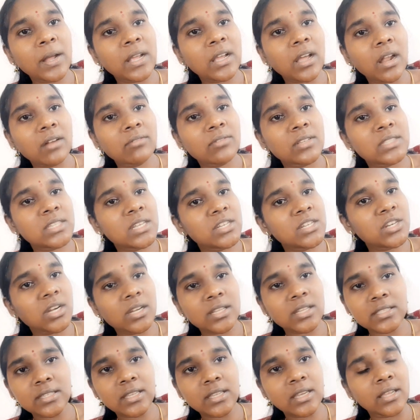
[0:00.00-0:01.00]
conversation
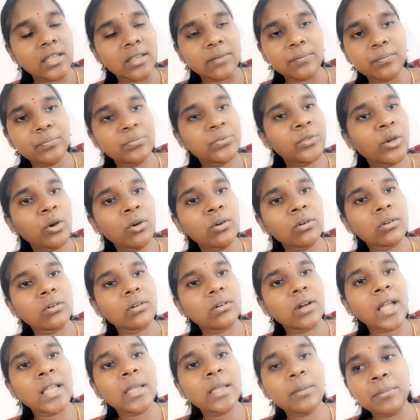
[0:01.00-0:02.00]
easily. No,
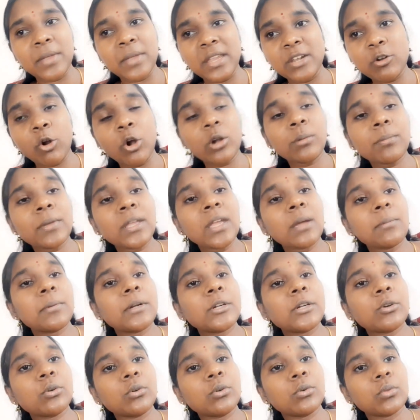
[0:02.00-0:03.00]
I may not be able
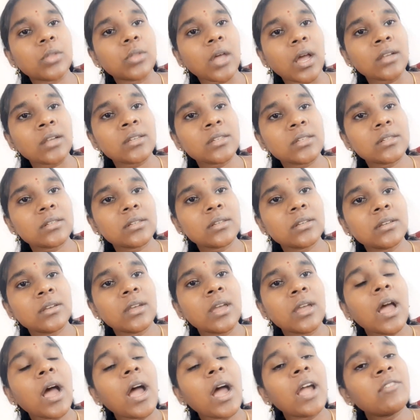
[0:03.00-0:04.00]
to do that.
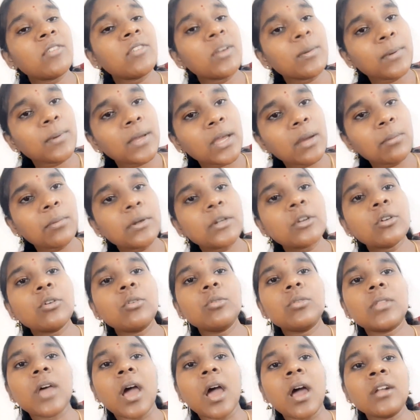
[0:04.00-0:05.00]
I will be able to
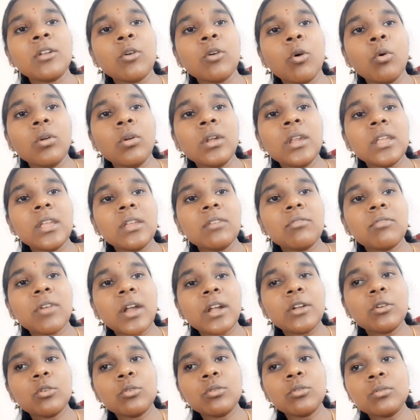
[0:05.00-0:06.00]
do that only if
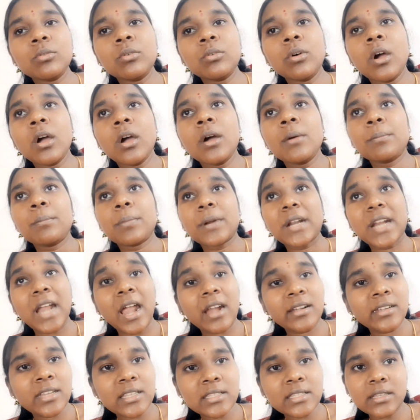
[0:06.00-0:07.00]
I do
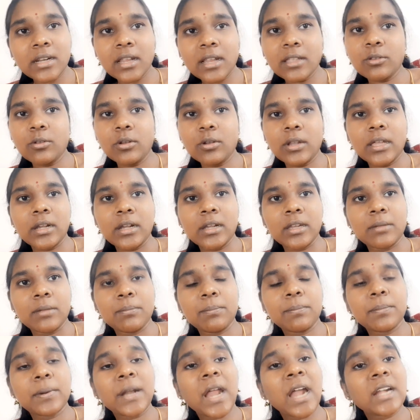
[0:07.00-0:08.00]
practice regularly.
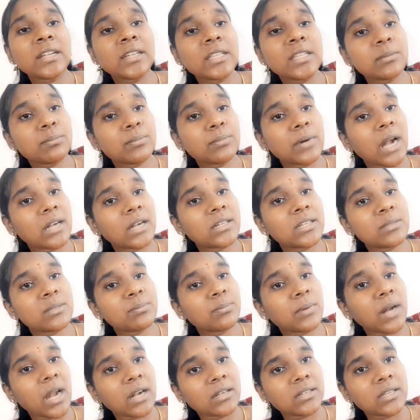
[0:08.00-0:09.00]
Practice.
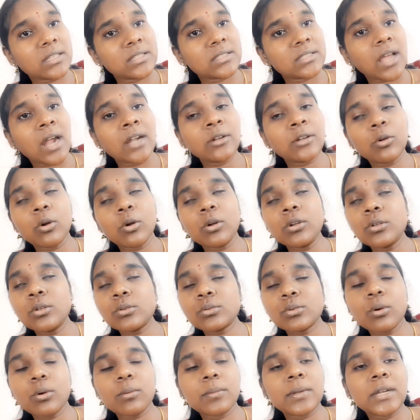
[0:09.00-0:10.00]
I told you
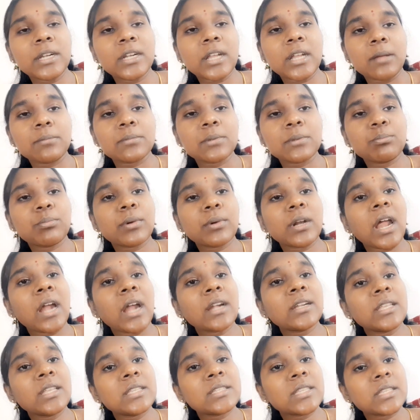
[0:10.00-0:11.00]
so many times,
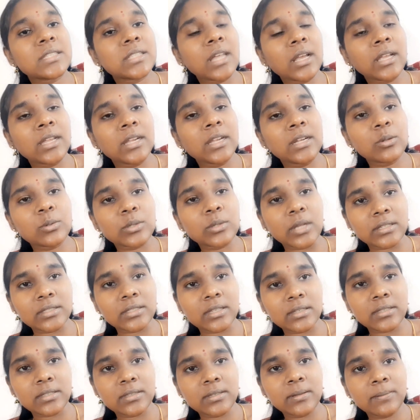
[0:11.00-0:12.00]
practice is the key to
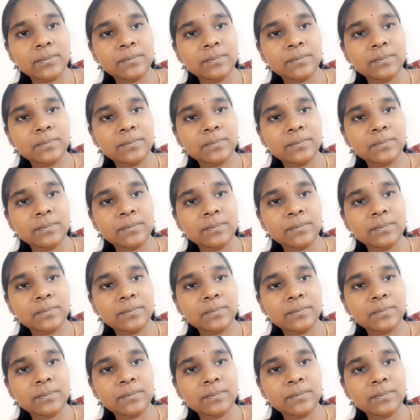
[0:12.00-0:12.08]
success.